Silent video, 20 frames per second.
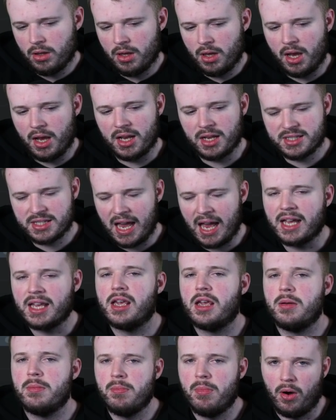
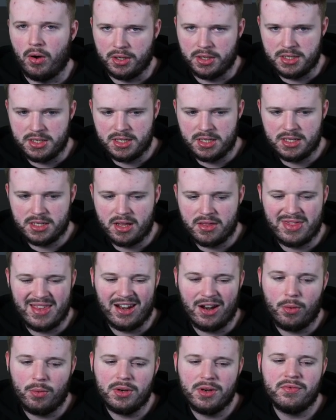attacking minded, then I
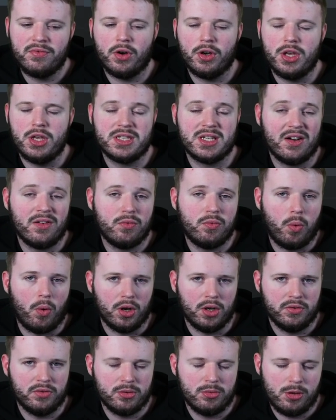would invite you to have one
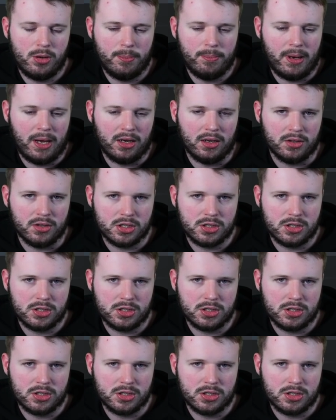of them on balance.